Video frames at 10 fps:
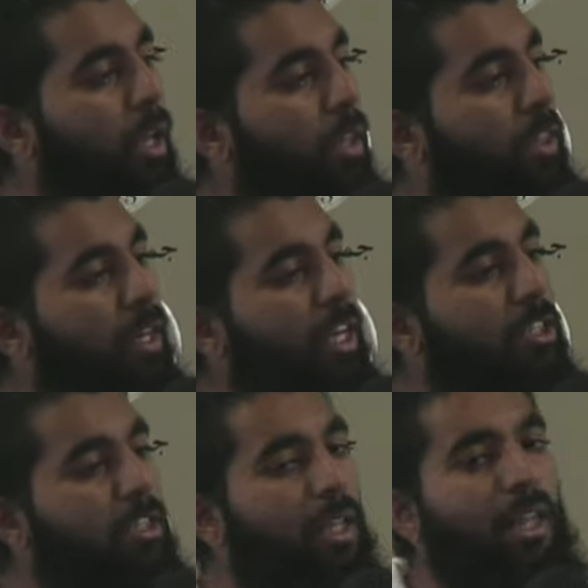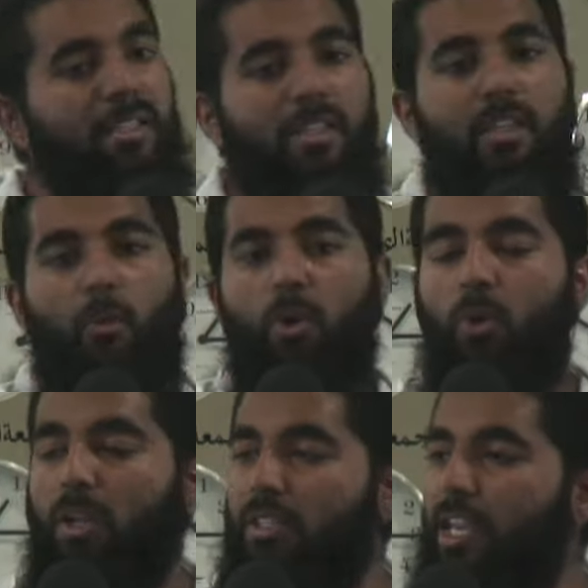The next lesson that we
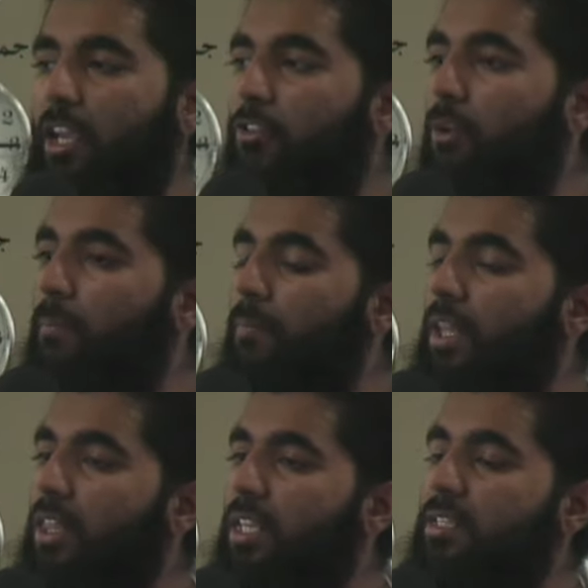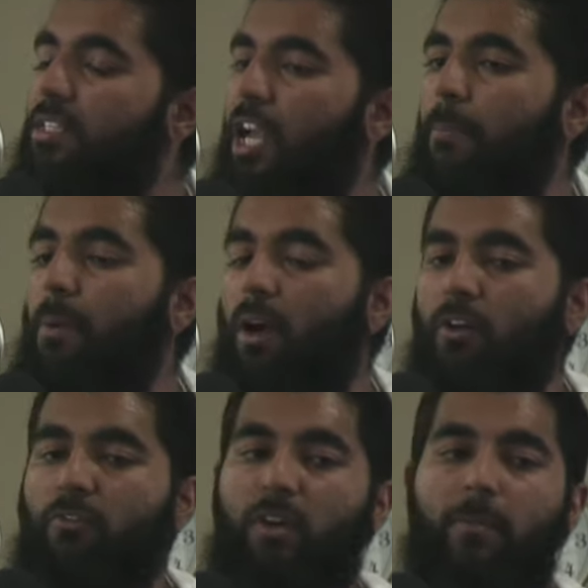want to take from these type
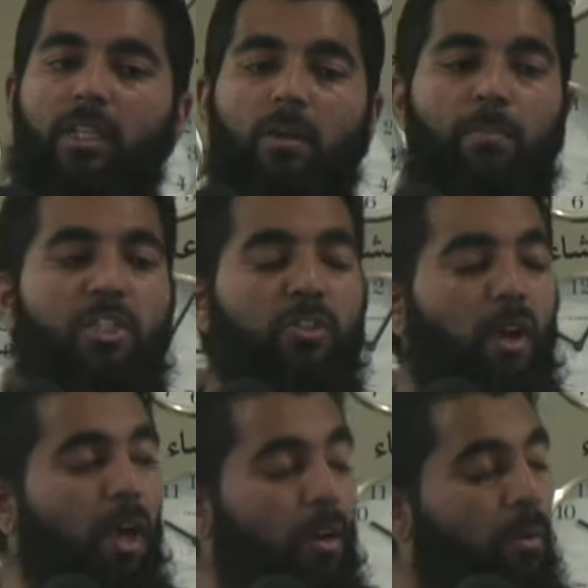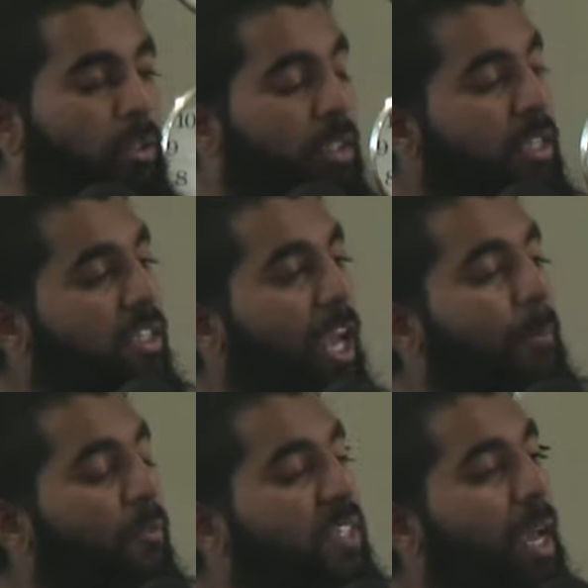of mis, uh, these type
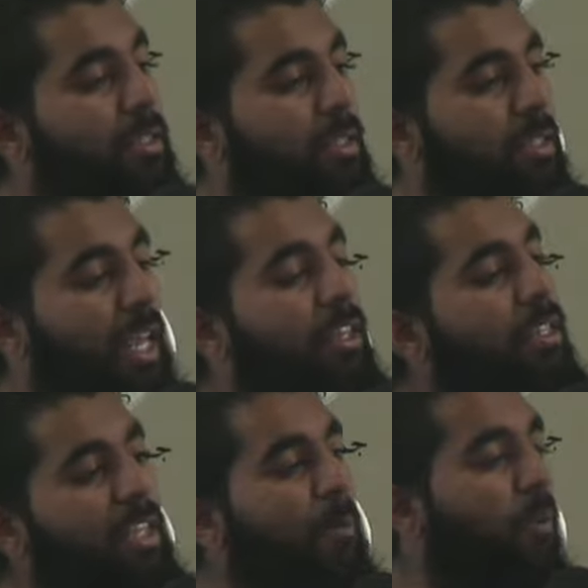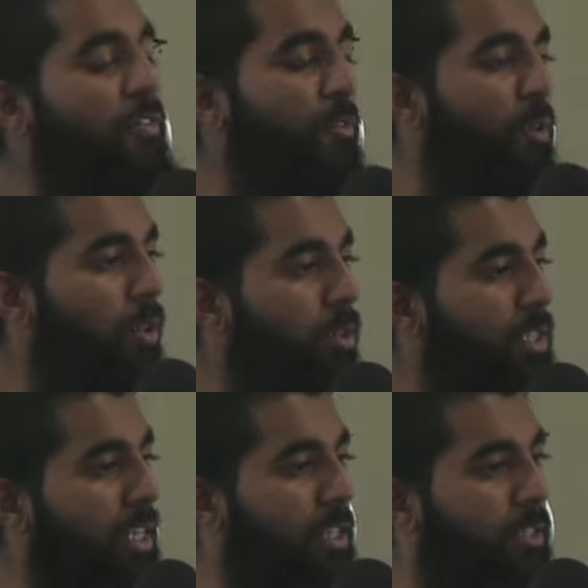of tests and these type of
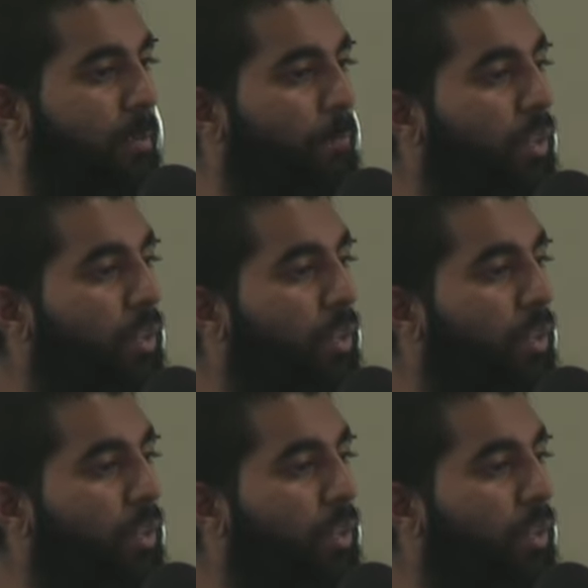difficulties.